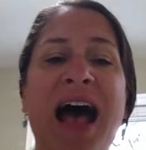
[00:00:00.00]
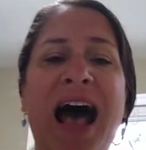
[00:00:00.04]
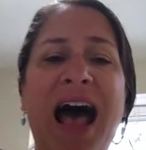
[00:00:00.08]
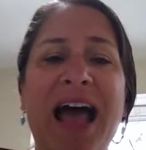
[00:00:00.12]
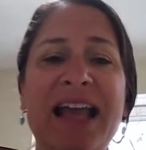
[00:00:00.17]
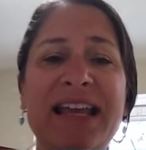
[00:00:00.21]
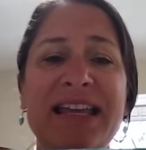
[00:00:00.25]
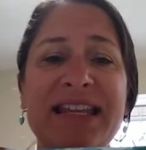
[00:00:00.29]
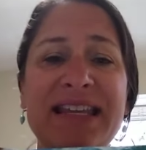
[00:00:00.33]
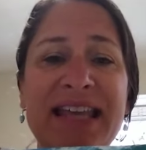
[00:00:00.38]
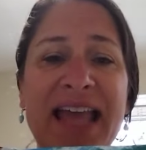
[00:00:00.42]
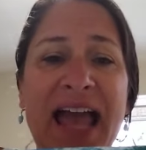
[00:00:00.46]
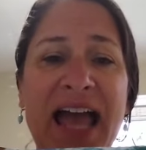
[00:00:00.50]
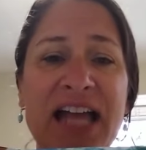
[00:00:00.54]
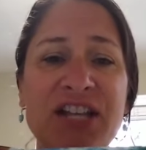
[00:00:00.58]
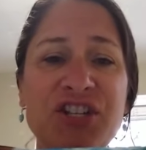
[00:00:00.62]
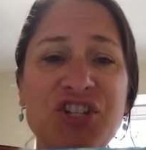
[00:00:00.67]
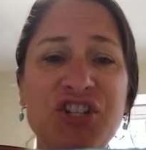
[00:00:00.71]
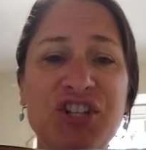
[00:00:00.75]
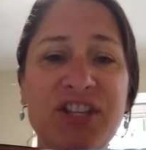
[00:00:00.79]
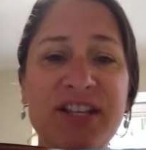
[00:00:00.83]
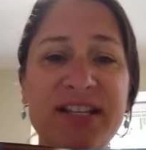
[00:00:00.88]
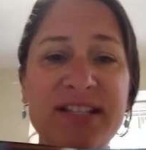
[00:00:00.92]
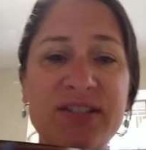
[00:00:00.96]
I can
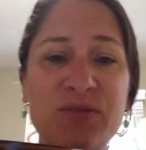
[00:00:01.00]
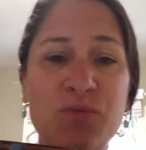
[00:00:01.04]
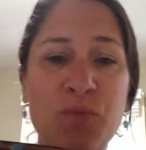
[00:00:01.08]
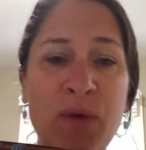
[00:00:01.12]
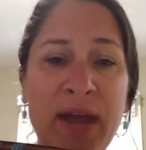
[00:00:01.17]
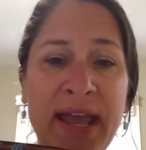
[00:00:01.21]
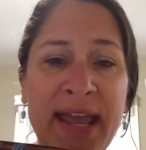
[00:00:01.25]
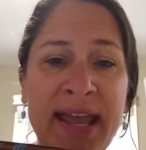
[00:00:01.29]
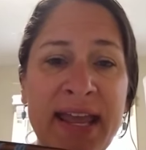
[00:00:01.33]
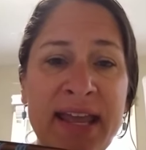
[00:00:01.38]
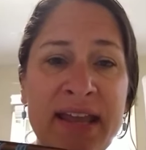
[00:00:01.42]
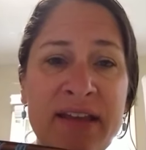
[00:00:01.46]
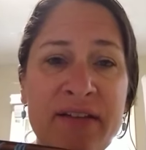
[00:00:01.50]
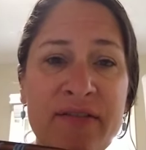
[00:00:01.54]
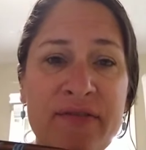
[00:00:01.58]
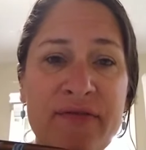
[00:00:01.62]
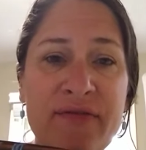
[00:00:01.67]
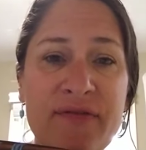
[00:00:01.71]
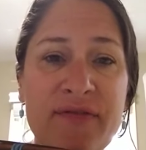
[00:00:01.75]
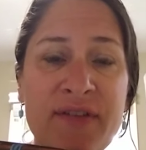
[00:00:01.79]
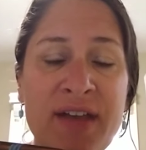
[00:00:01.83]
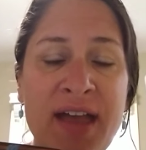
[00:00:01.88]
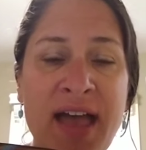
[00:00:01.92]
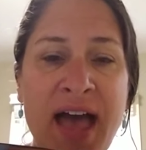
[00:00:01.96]
catch this wave,
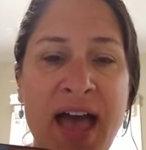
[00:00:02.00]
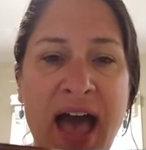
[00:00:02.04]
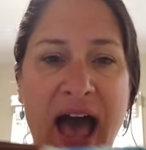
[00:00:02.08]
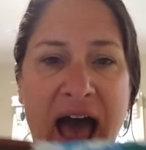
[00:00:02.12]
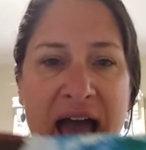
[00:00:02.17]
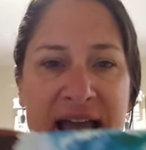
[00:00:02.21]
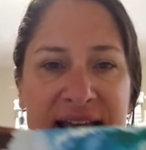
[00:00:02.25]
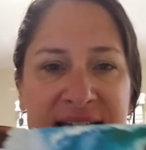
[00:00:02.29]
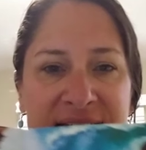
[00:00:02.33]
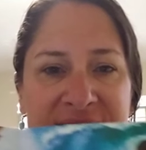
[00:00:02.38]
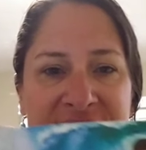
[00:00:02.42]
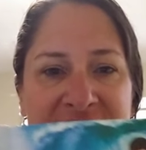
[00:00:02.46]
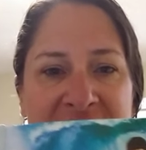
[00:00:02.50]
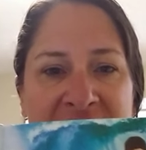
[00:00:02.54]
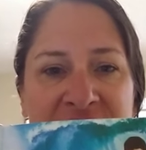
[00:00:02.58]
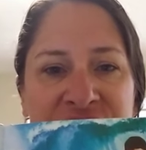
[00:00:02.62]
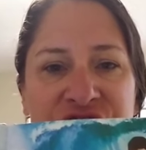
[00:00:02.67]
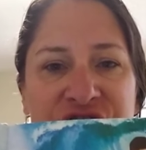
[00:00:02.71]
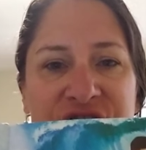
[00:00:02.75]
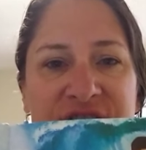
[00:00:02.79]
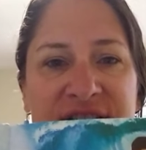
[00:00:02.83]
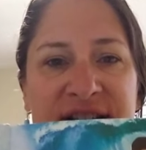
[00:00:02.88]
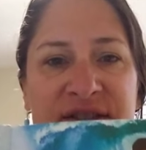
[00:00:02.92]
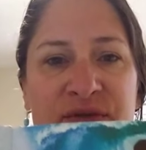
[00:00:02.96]
I can
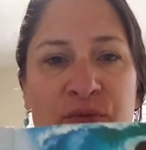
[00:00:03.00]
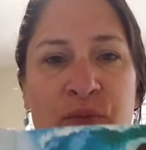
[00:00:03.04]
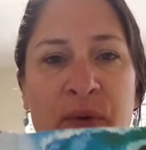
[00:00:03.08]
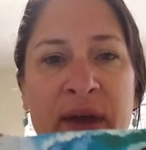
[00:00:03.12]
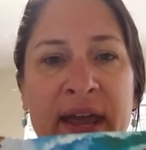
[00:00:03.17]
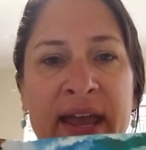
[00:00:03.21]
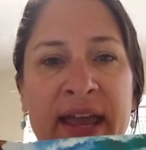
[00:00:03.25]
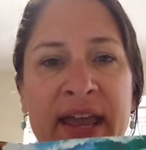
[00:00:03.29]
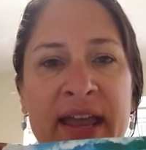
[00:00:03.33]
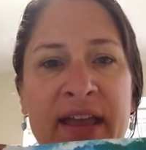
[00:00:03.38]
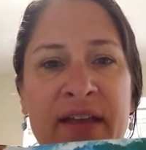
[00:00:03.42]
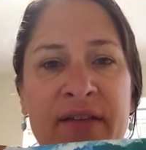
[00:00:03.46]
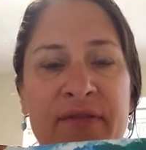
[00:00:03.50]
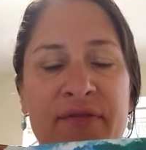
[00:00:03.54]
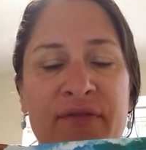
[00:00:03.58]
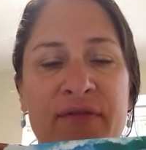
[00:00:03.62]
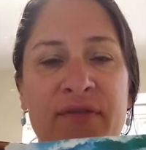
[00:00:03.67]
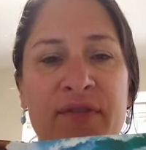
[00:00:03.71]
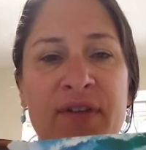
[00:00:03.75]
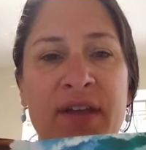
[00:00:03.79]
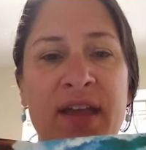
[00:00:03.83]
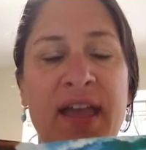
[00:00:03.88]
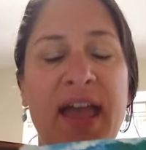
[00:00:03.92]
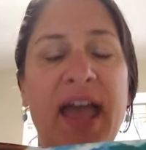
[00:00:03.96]
catch this wave
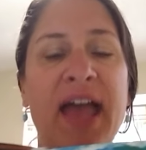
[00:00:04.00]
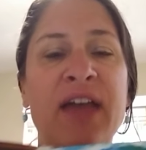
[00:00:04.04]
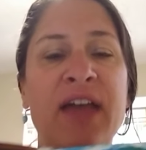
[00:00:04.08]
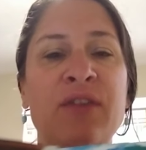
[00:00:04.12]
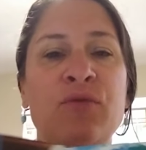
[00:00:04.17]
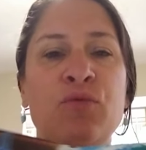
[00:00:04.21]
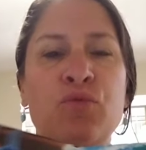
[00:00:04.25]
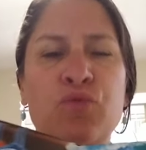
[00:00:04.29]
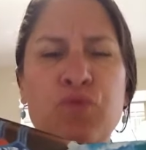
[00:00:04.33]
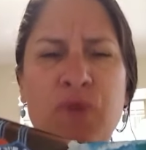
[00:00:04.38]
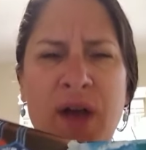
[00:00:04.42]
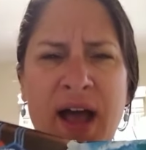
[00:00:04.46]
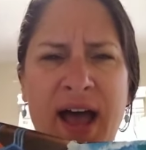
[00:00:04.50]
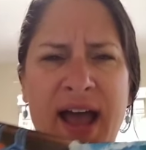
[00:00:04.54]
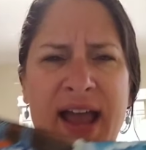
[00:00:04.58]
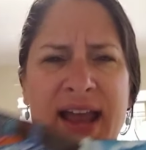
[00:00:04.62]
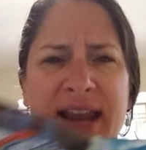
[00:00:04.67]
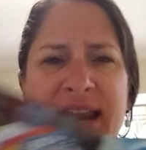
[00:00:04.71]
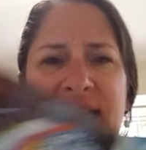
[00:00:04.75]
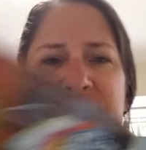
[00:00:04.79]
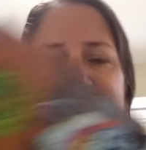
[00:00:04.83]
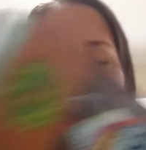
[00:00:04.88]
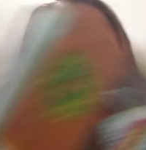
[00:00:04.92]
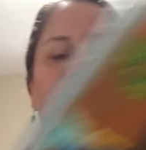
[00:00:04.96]
and ride
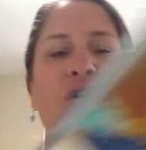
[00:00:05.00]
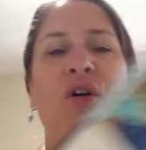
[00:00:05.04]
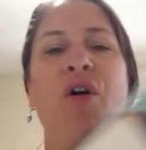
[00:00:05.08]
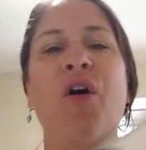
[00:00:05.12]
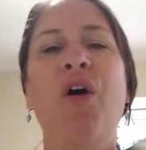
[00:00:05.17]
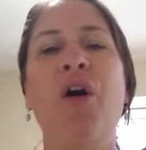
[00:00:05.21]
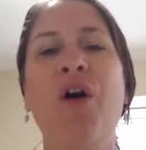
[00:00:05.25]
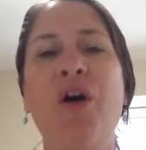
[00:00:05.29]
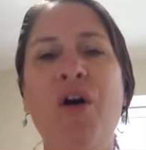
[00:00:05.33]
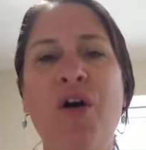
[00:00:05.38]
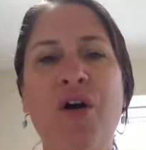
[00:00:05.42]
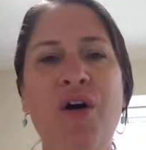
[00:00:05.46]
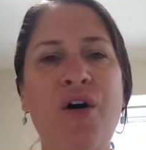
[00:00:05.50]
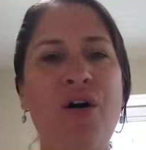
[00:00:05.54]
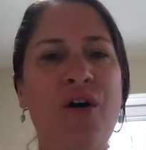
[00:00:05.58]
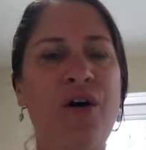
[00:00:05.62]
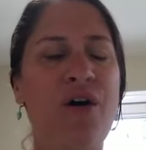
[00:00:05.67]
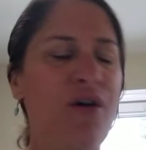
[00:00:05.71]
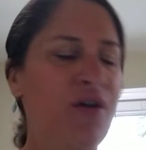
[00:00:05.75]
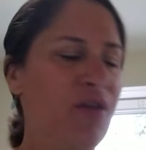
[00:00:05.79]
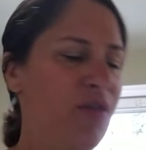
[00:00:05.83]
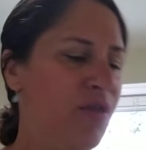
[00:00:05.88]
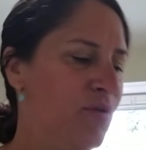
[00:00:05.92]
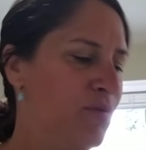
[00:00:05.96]
it
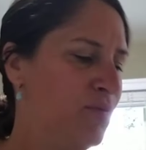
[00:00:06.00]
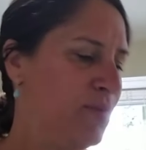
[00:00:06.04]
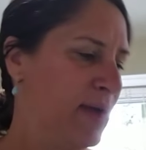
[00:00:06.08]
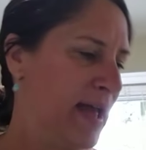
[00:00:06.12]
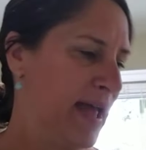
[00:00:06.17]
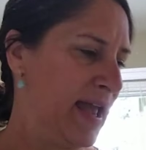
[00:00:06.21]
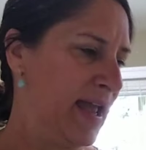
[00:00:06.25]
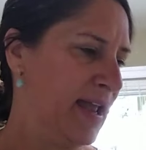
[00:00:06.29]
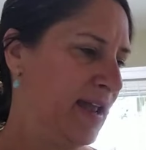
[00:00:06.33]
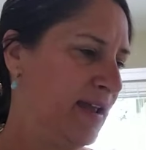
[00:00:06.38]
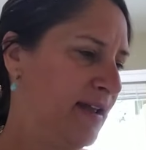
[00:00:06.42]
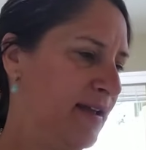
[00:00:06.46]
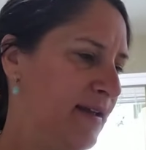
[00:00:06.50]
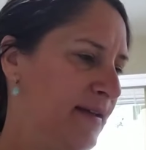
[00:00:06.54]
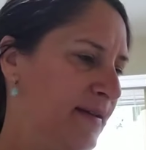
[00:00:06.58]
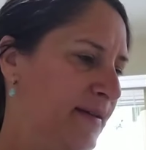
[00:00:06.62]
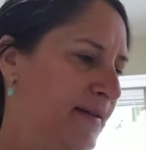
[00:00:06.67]
all the way.